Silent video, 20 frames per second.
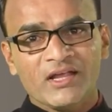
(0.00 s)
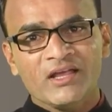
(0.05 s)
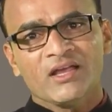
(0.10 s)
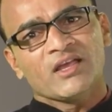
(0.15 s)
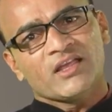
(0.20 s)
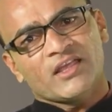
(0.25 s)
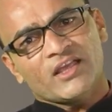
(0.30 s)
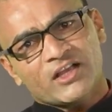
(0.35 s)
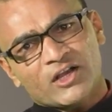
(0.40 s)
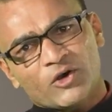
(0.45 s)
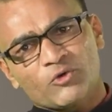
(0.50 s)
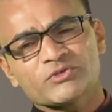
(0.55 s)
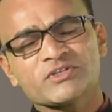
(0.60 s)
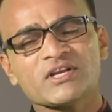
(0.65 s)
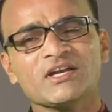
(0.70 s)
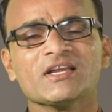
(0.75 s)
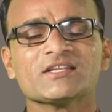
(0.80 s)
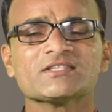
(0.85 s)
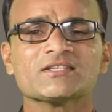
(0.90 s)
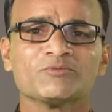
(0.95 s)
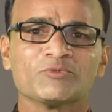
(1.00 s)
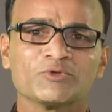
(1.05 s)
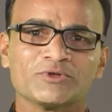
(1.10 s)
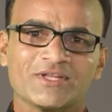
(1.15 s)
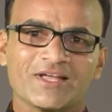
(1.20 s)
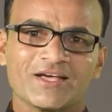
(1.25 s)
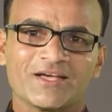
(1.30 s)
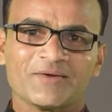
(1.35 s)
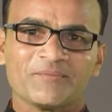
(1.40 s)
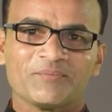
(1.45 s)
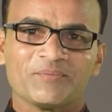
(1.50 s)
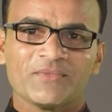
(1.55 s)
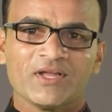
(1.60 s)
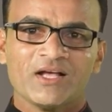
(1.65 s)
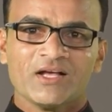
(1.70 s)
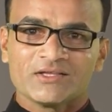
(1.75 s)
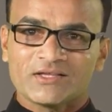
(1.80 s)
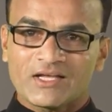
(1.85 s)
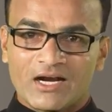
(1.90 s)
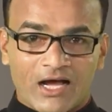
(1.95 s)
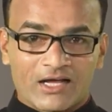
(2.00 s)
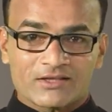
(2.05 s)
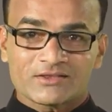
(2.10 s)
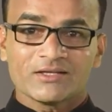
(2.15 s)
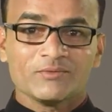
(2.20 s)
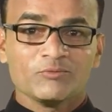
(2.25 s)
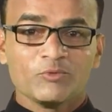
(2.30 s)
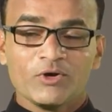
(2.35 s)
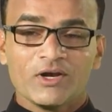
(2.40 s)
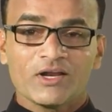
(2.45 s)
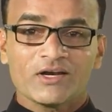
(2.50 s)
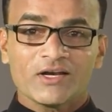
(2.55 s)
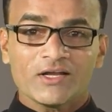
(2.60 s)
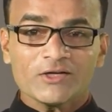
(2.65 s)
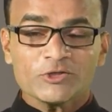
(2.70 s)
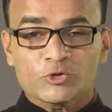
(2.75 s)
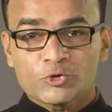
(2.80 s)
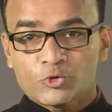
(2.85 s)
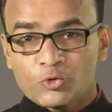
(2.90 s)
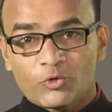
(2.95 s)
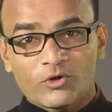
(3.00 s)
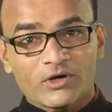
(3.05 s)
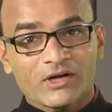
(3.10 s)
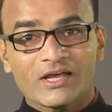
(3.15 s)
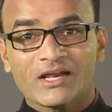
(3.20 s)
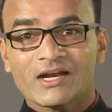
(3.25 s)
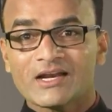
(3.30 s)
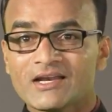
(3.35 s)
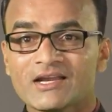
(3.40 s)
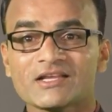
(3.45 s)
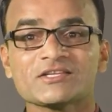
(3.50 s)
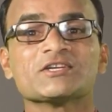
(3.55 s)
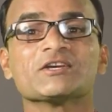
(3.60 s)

Now, to search distorted information is a skill set.